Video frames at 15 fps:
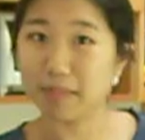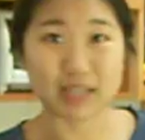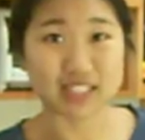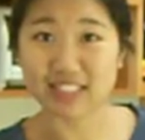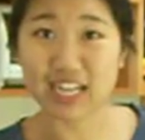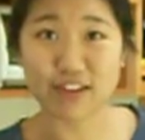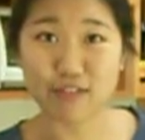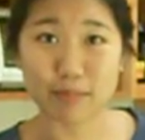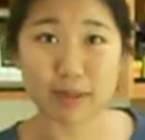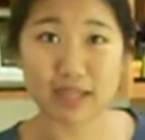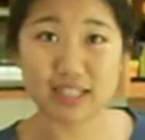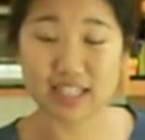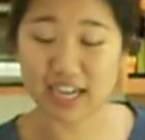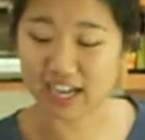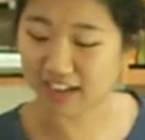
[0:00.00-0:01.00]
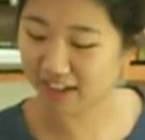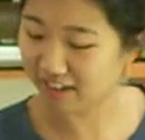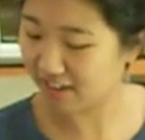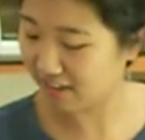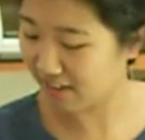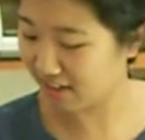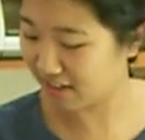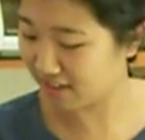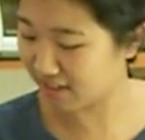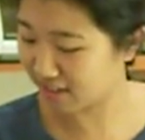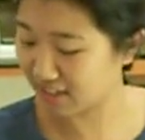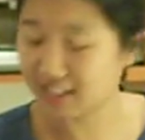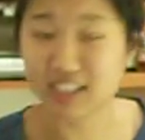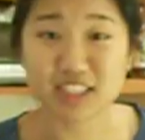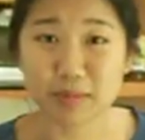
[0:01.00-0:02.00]
but it's not for pad thai. It's
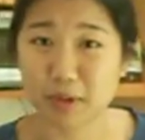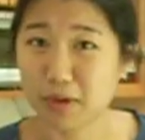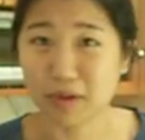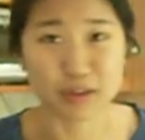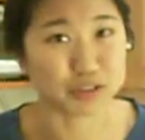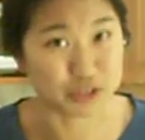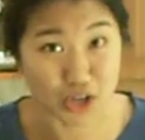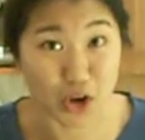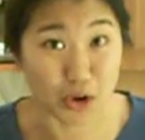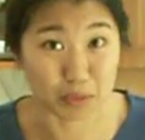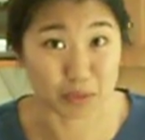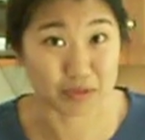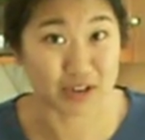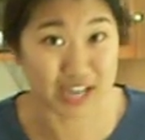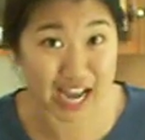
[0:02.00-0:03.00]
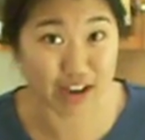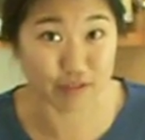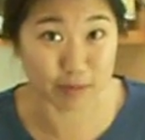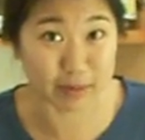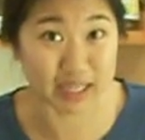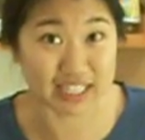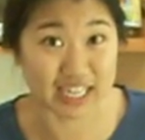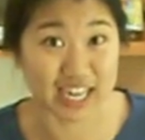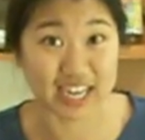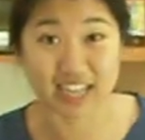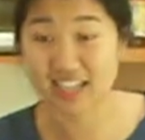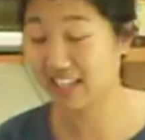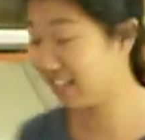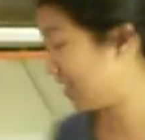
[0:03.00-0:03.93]
sesame oil. No, not for pad thai.